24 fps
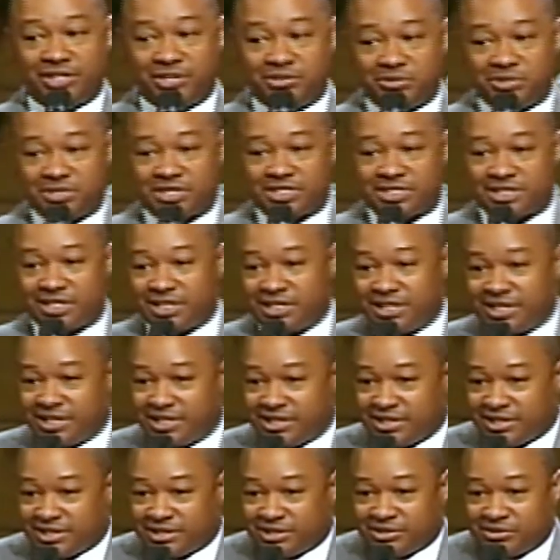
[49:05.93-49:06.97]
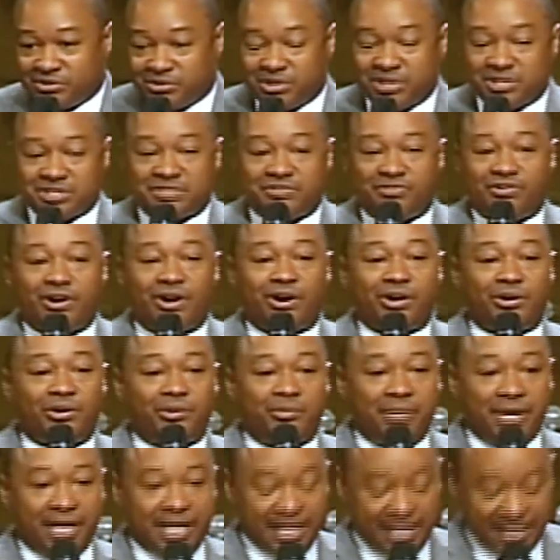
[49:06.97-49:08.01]
It was Wells Fargo
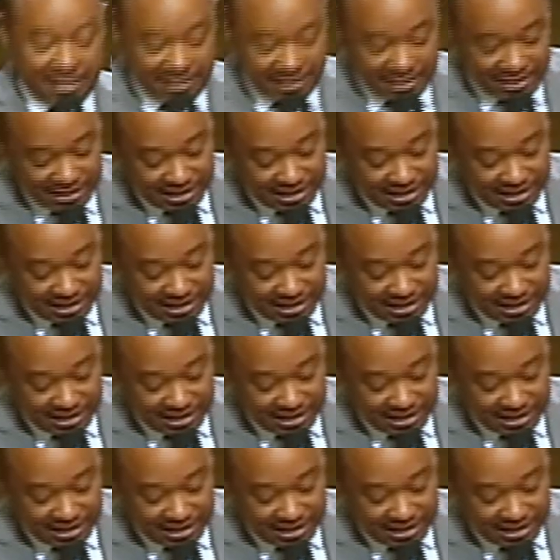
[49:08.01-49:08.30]
Bank,